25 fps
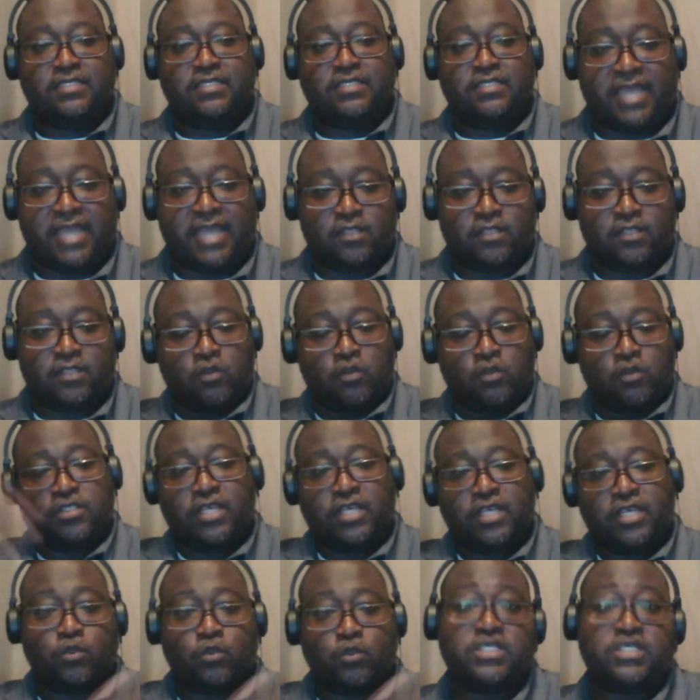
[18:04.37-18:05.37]
that those
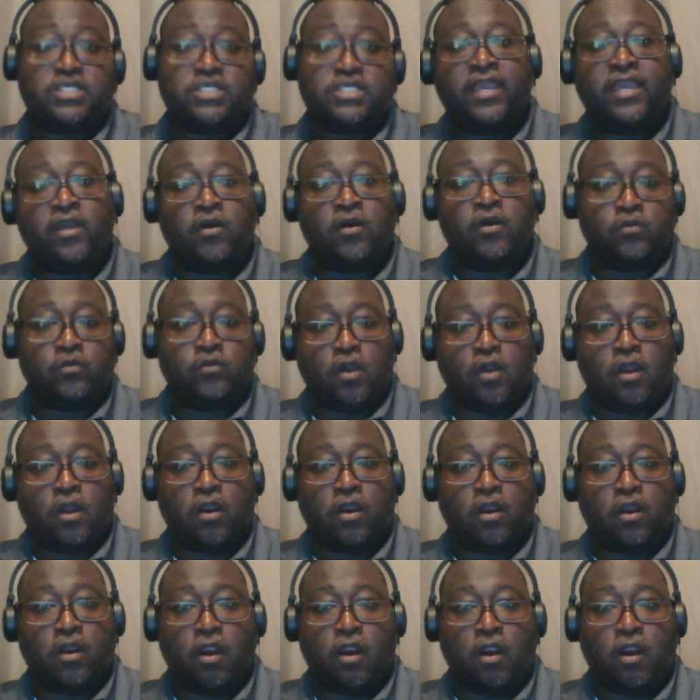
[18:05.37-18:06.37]
things with scale
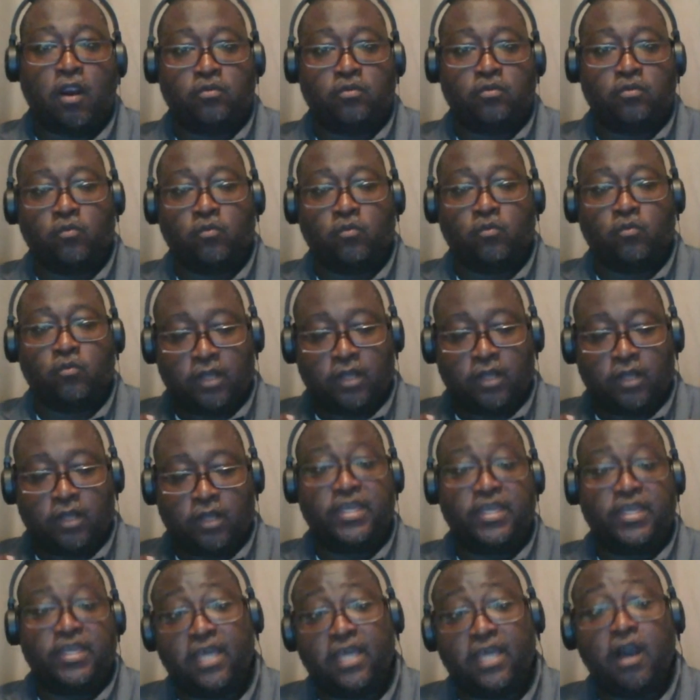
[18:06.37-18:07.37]
are
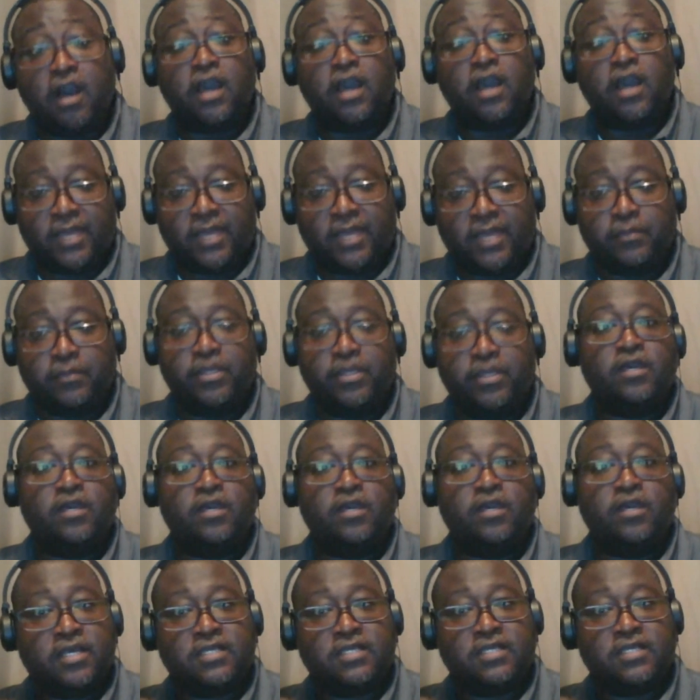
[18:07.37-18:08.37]
things that haunt me,
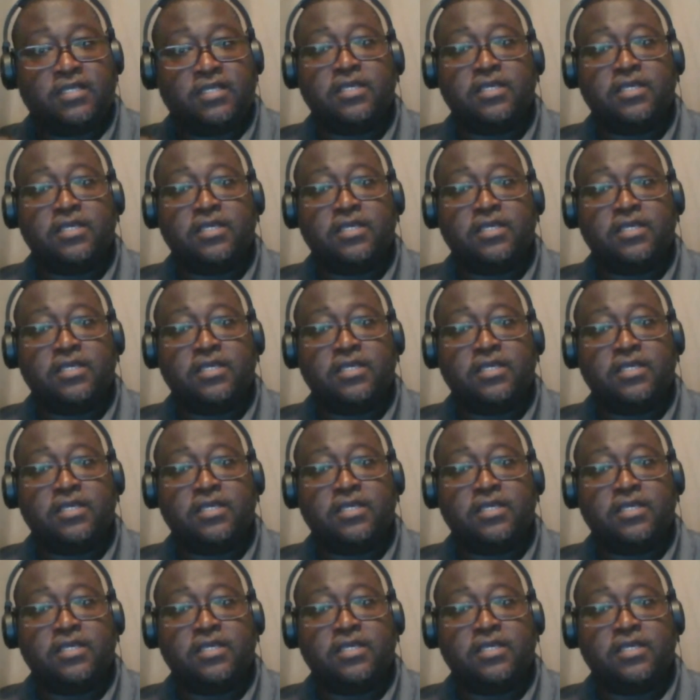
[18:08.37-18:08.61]
because